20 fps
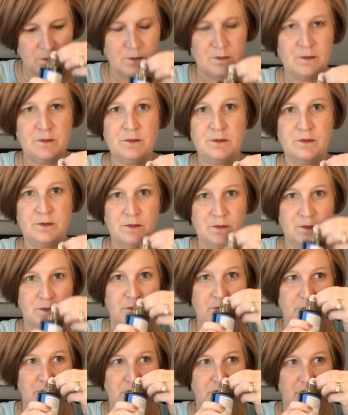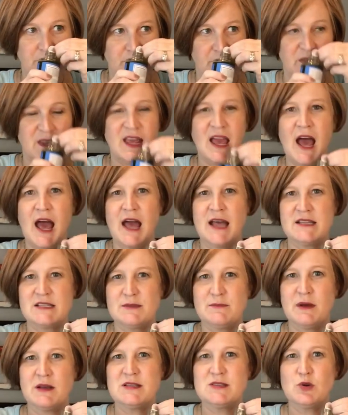Mmm. Yeah, it
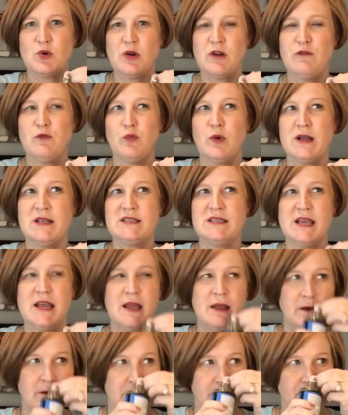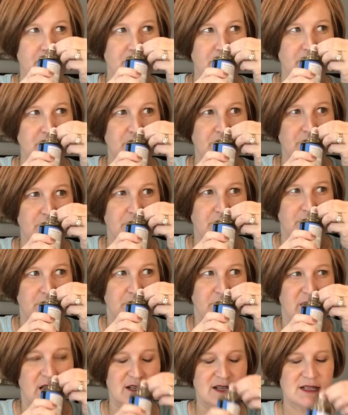smells sort of woodsy,
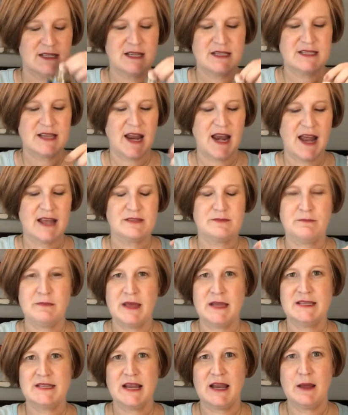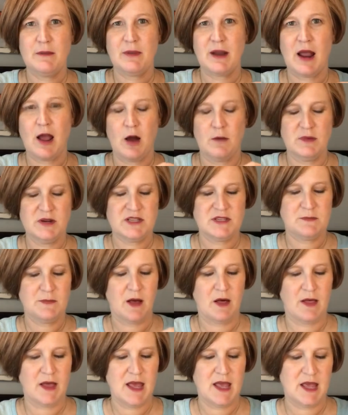it doesn't say it has mint in it, but I almost
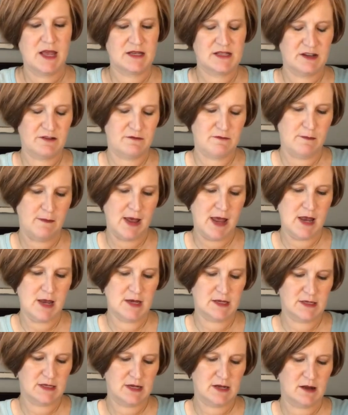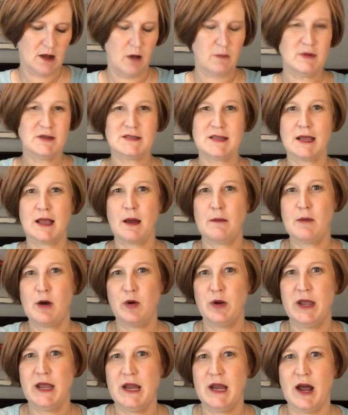smell a hint of mint, almost like a
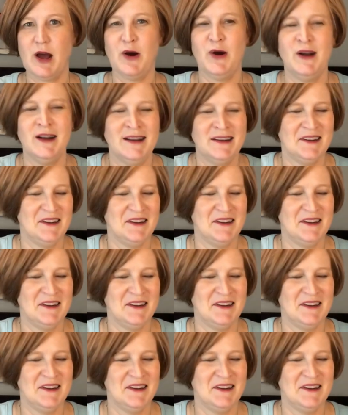mojito.